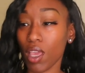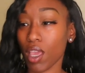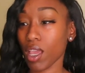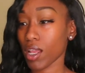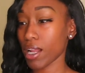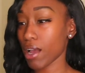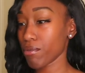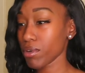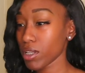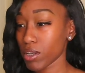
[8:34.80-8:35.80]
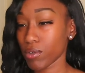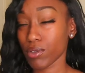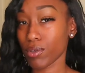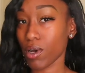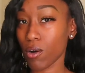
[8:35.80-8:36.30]
it. And I really don't
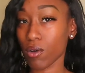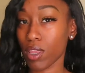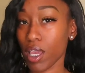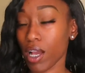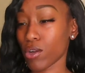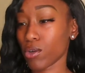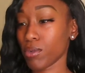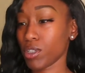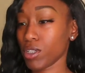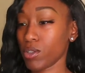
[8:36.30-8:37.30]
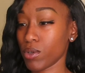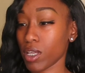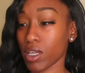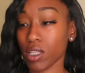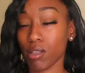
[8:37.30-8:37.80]
do the whole thing. I normally just do the
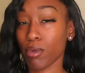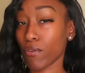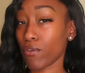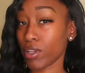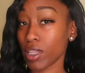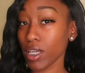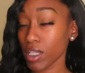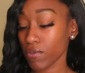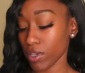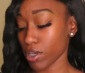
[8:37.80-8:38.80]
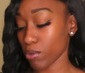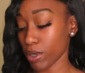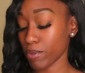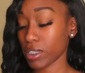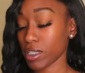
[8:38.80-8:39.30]
end. But for these video
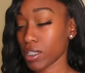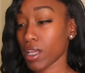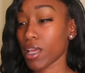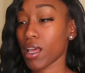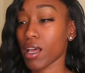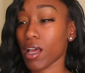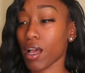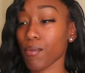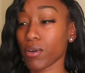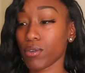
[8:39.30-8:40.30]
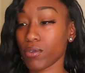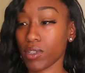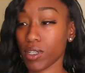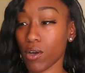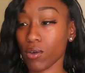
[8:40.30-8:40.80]
purposes, I'm going to do
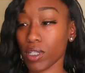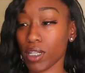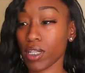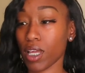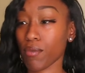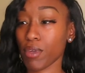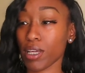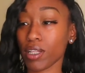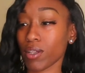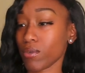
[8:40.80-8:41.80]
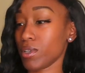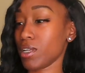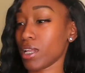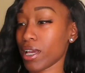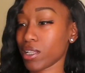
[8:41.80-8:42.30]
this whole thing because it's only
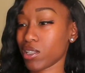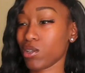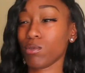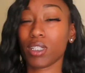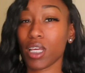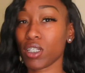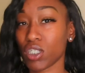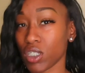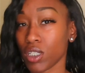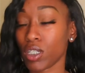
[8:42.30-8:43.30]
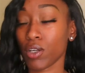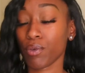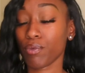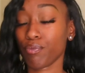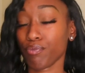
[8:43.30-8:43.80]
like two sections.
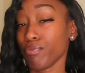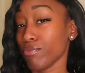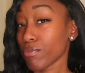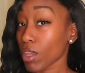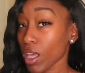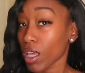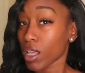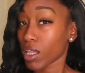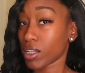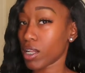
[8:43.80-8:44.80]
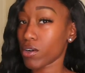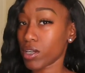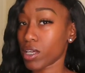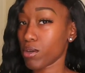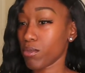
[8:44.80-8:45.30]
So it's not
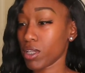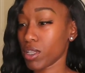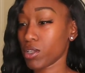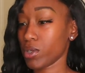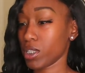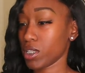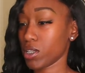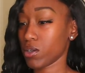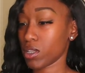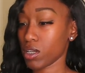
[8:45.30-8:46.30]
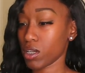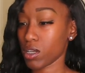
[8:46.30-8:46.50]
going to kill me to twist this whole thing.